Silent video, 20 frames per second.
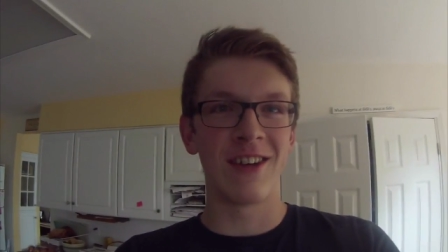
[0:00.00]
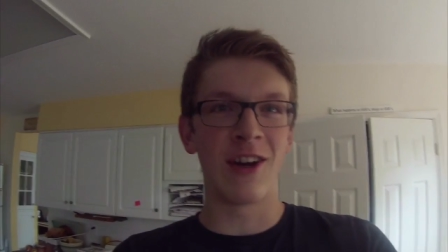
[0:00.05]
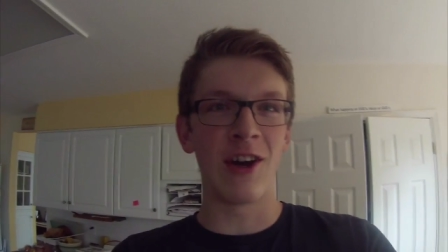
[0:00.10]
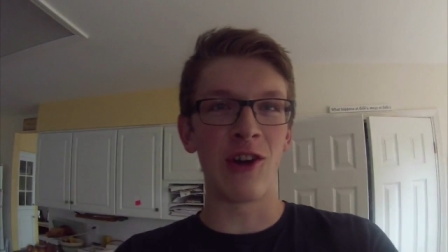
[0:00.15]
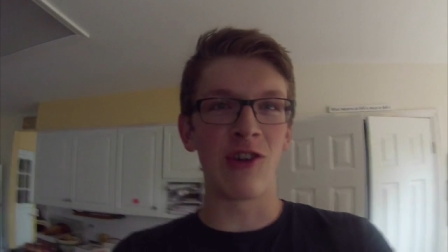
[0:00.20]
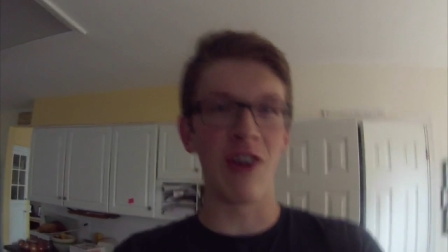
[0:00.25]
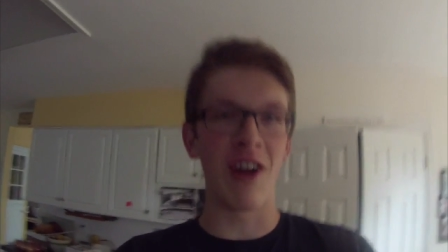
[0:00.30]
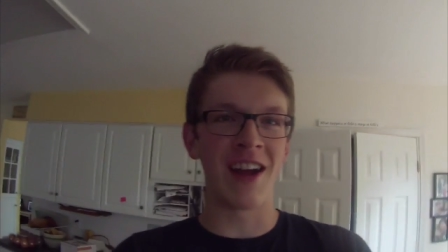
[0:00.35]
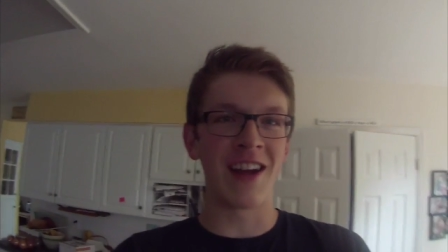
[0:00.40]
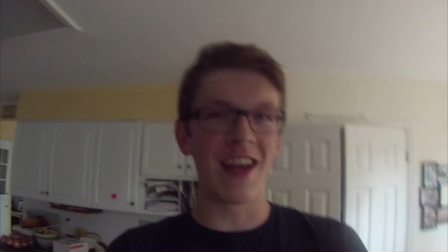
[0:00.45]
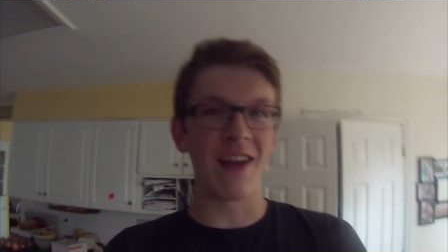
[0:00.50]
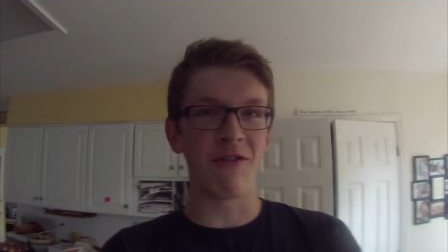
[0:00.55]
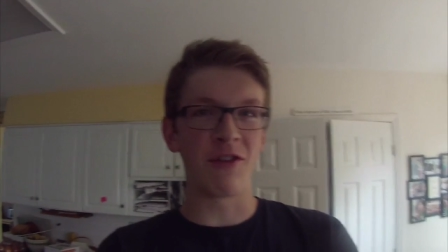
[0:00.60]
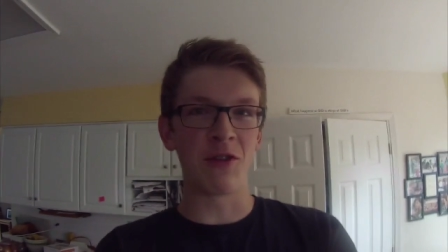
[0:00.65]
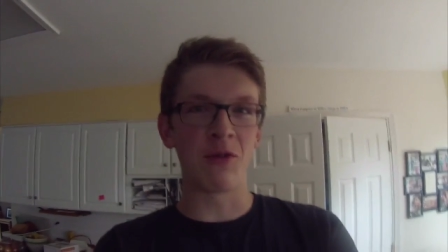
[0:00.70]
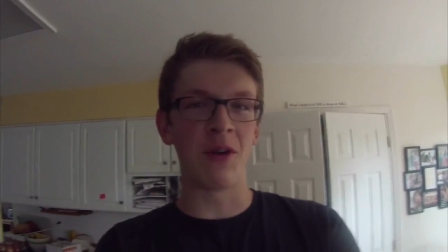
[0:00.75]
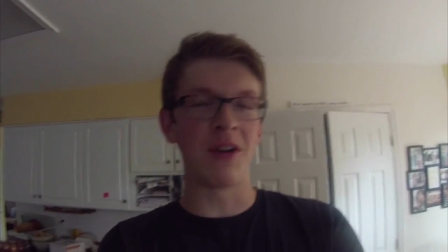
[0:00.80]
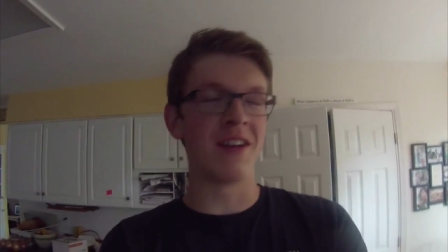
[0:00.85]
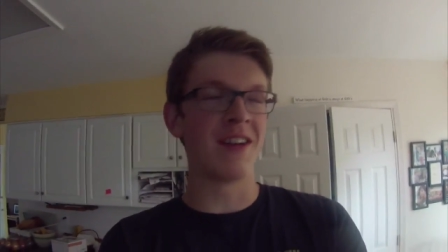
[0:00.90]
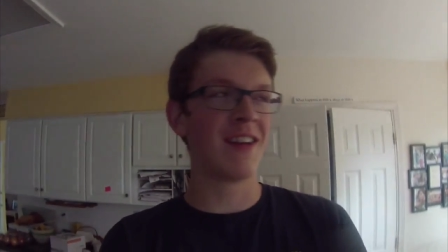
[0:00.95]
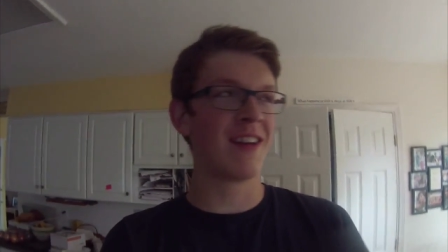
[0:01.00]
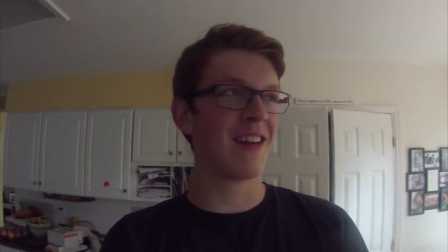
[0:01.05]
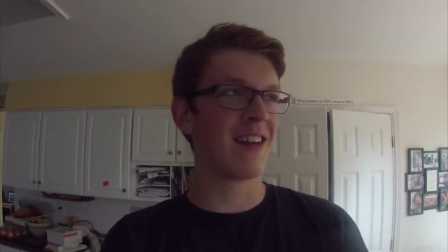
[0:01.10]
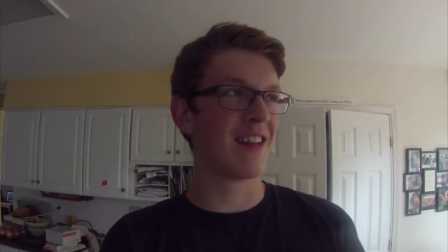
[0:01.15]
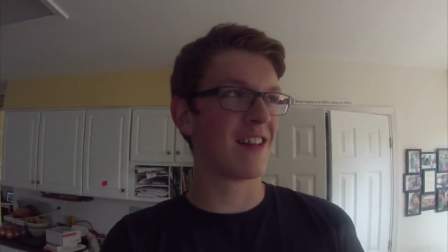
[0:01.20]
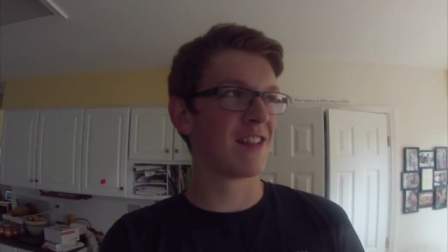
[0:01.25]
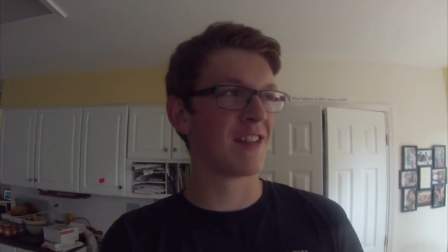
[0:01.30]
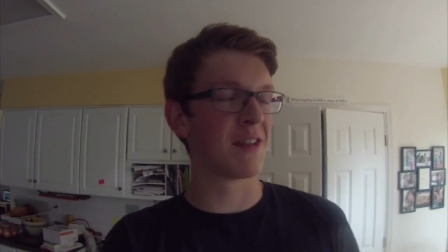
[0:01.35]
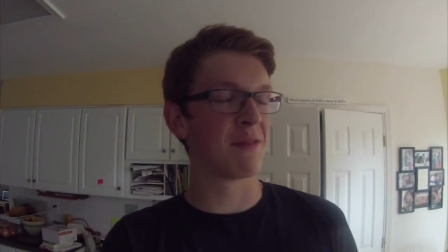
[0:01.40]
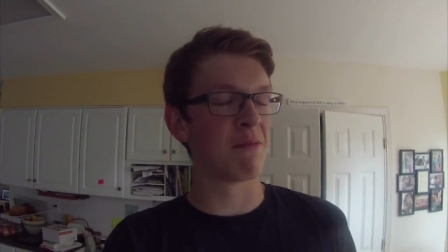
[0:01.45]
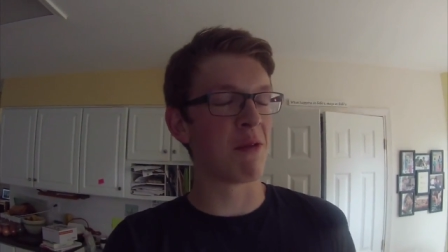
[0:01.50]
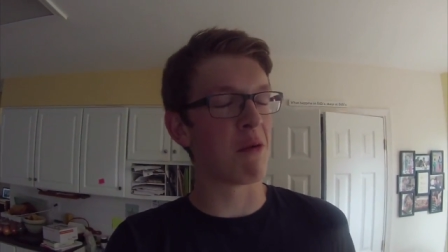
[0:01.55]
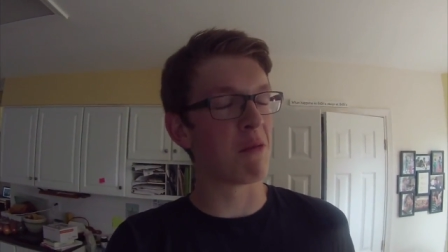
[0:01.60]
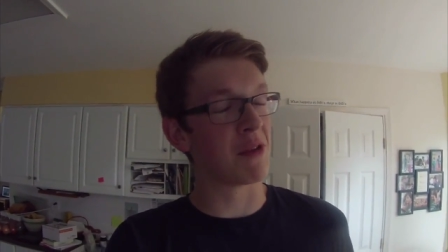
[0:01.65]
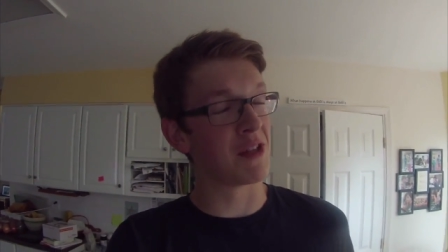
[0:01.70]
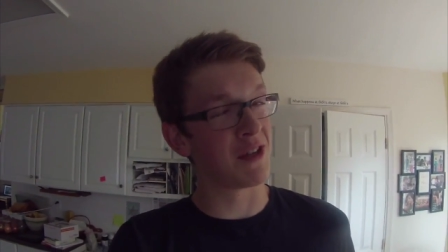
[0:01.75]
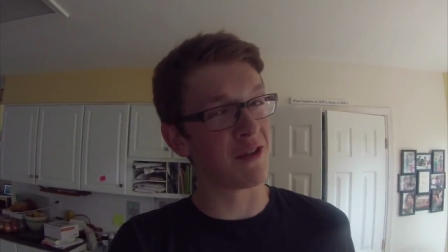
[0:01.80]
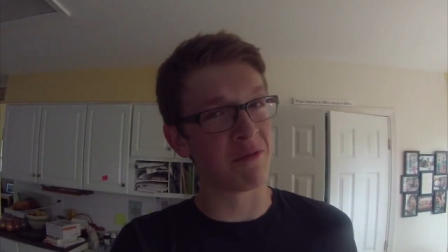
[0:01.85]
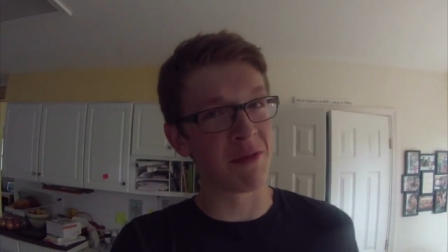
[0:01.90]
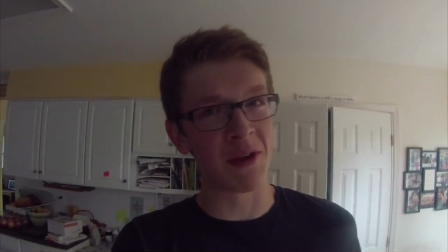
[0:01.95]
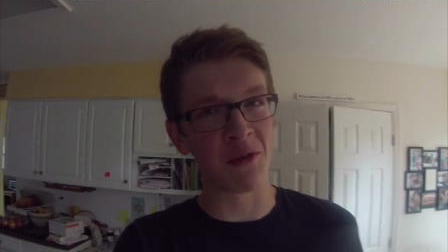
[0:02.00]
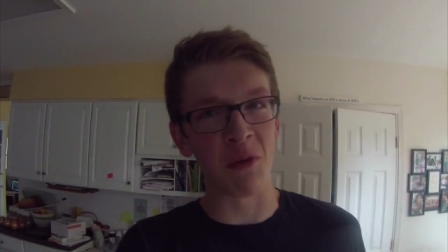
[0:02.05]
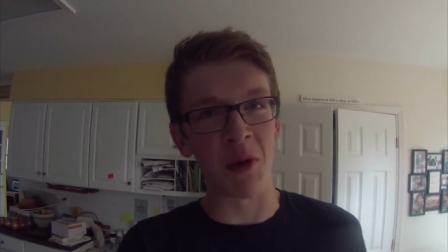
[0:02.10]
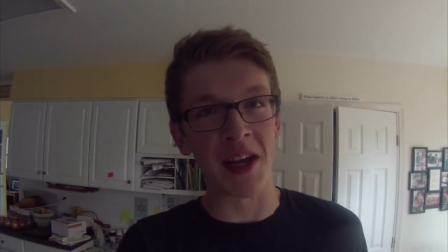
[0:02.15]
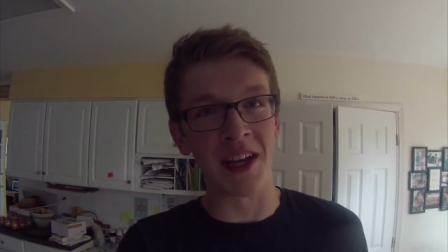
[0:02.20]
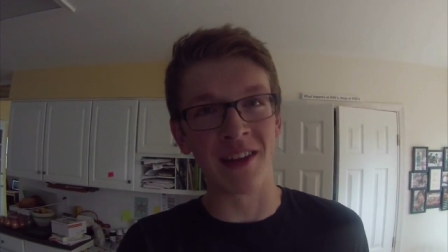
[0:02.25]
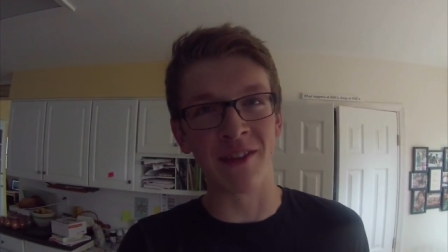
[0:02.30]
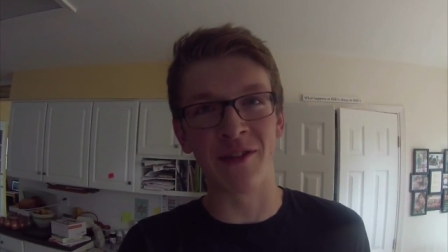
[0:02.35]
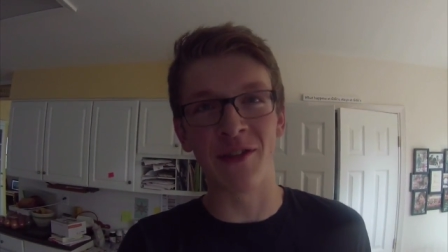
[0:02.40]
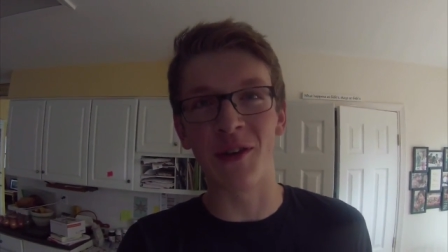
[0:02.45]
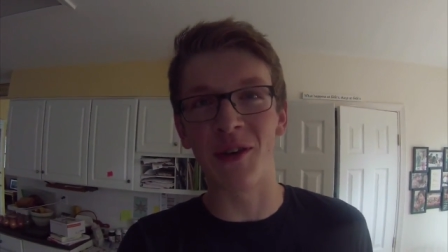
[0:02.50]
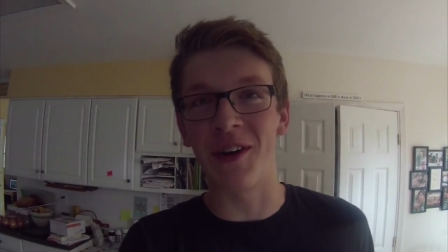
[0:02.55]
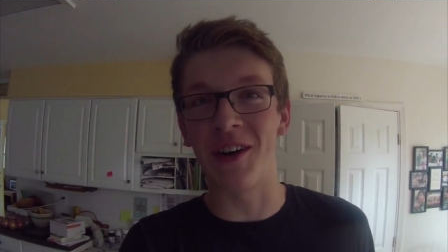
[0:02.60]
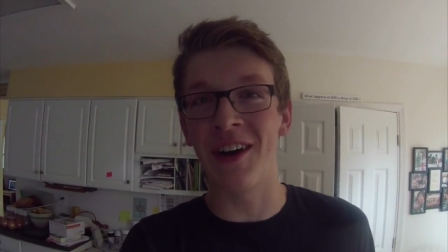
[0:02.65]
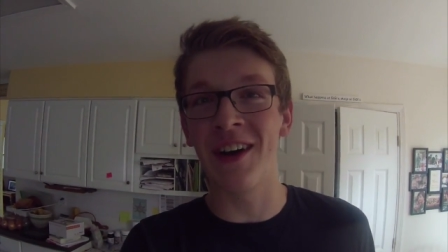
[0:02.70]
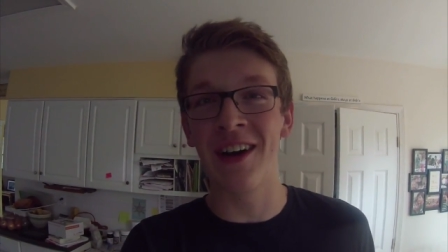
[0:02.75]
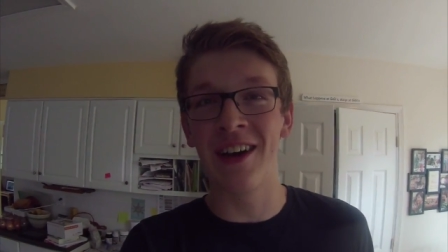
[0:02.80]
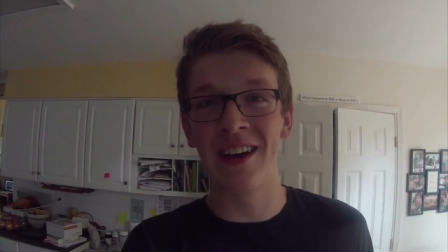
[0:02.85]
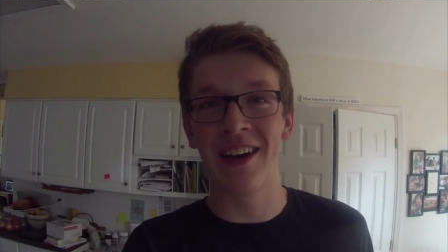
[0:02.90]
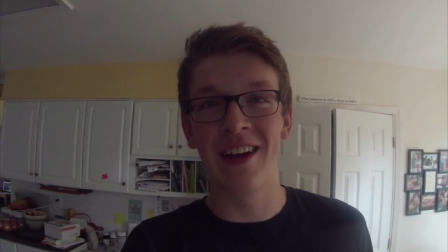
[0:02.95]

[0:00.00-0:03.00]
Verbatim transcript: Alright everyone, it's the moment you've been waiting for.